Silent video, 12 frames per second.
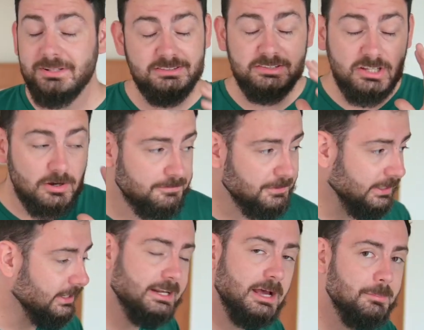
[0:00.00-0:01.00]
But
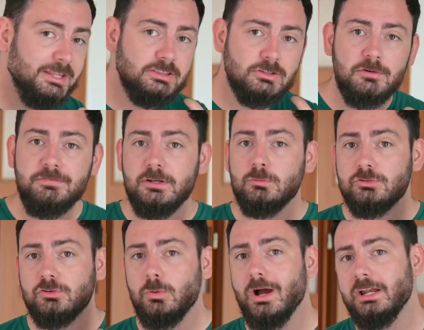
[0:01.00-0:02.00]
nothing, and I mean nothing,
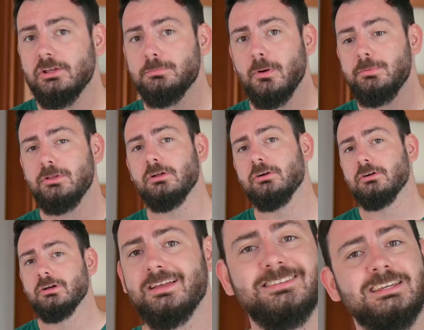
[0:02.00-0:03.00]
was quite as
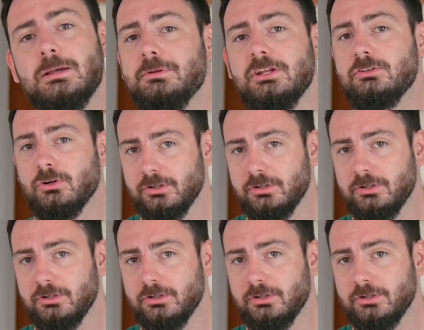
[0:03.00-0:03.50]
popular as Skibidi